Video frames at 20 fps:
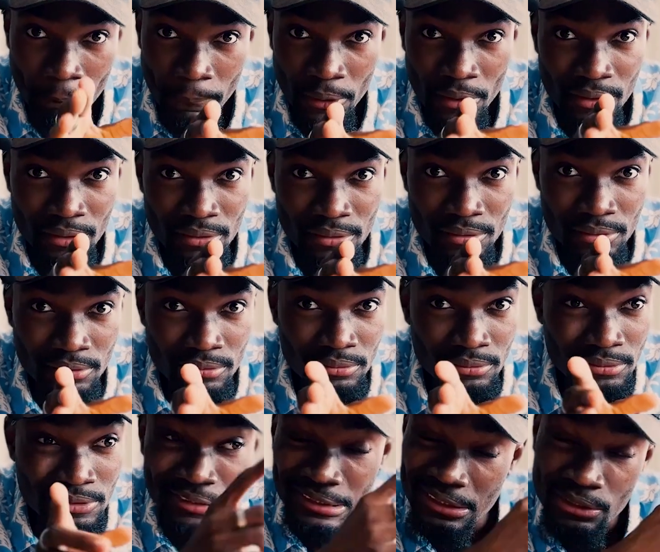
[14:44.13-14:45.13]
but
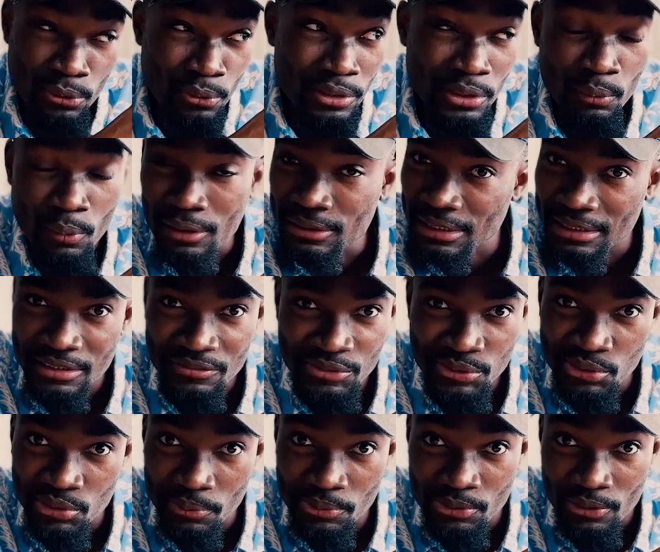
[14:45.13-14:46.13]
you can only watch that if
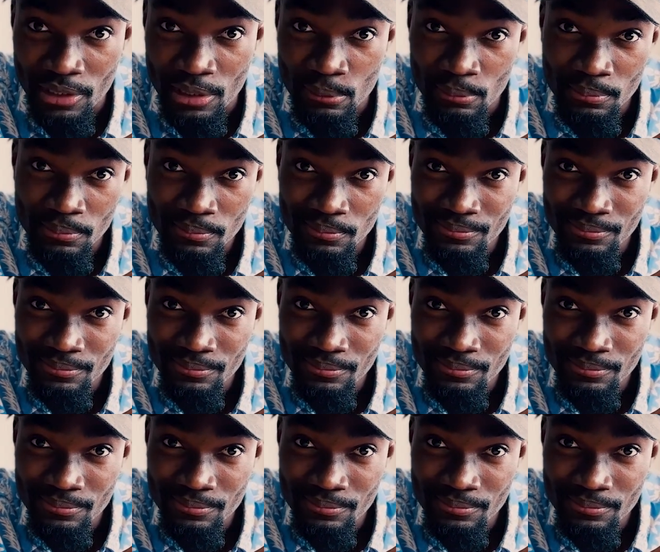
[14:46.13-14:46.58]
you subscribe.